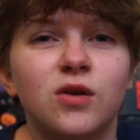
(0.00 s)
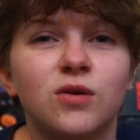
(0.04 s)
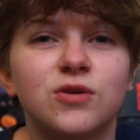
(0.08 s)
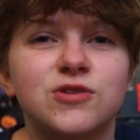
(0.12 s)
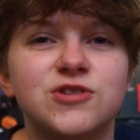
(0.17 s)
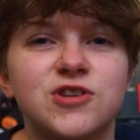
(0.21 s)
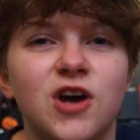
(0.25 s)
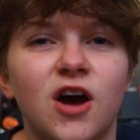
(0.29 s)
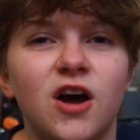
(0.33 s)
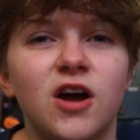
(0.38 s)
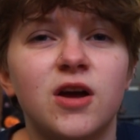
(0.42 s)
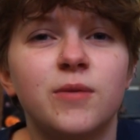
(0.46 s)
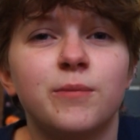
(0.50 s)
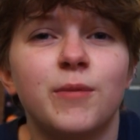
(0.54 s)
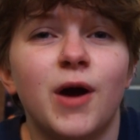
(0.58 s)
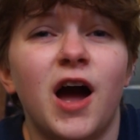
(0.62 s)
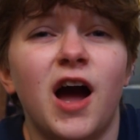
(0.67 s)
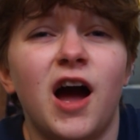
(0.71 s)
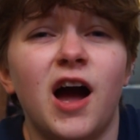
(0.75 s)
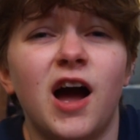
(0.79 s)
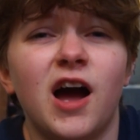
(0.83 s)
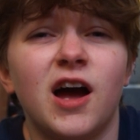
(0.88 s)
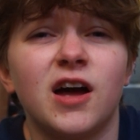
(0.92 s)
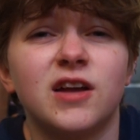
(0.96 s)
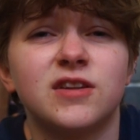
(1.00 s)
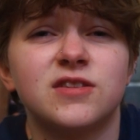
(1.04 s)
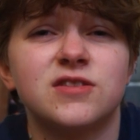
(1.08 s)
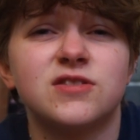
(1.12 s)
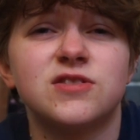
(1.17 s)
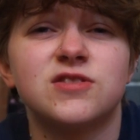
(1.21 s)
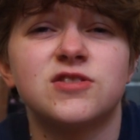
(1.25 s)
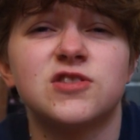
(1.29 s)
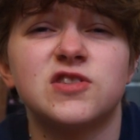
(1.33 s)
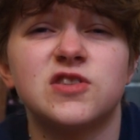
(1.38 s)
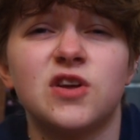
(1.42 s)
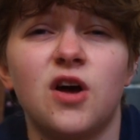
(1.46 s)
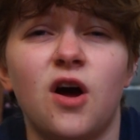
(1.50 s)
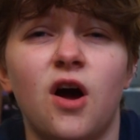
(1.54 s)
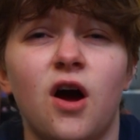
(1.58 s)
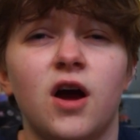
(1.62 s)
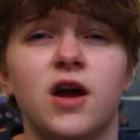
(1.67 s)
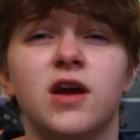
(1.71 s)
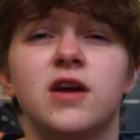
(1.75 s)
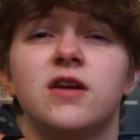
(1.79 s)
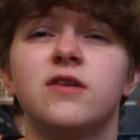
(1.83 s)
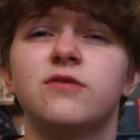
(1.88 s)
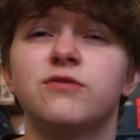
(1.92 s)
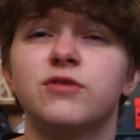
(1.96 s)
a long time and
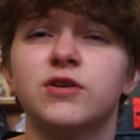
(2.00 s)
I